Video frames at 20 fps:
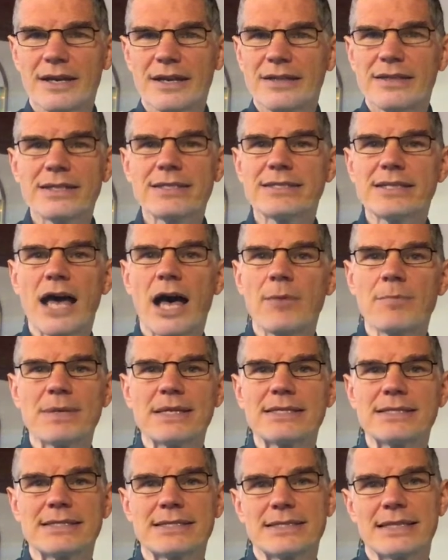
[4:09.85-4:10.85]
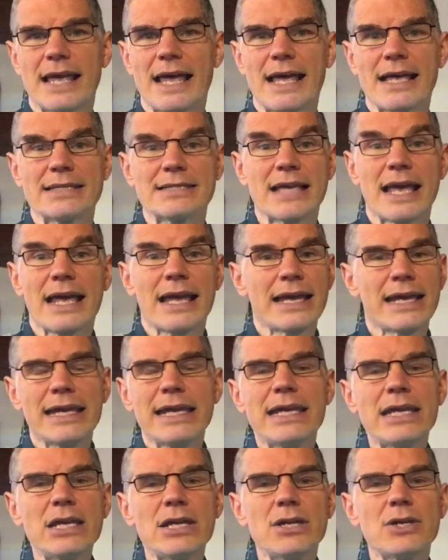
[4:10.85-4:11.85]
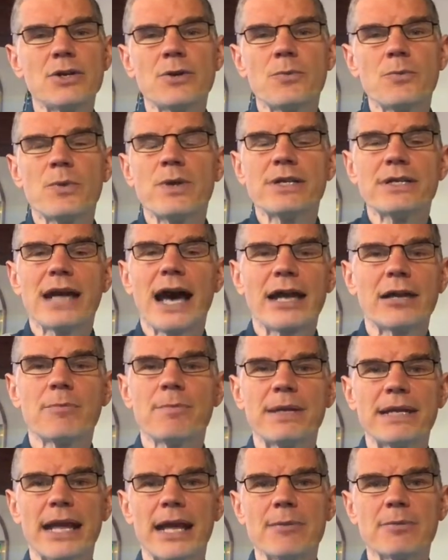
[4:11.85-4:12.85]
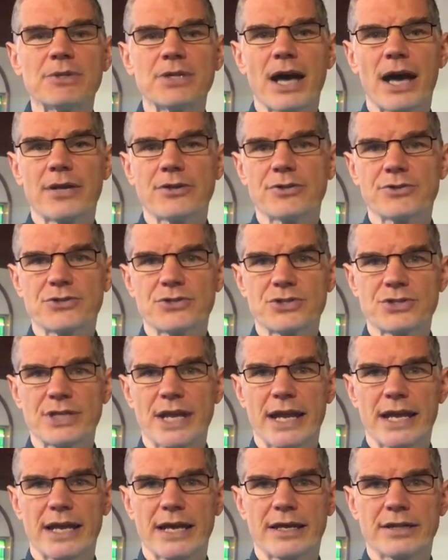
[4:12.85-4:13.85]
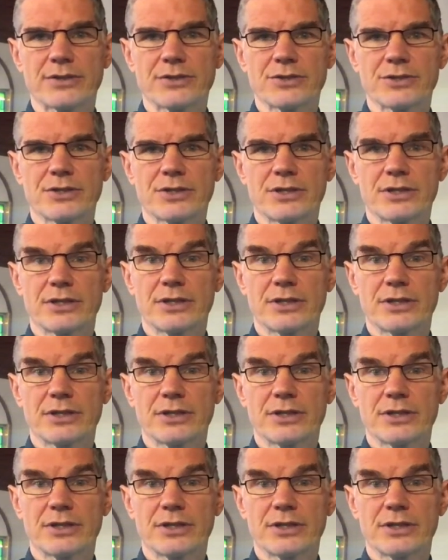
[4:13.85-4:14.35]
The psalmist says he would not have been able to understand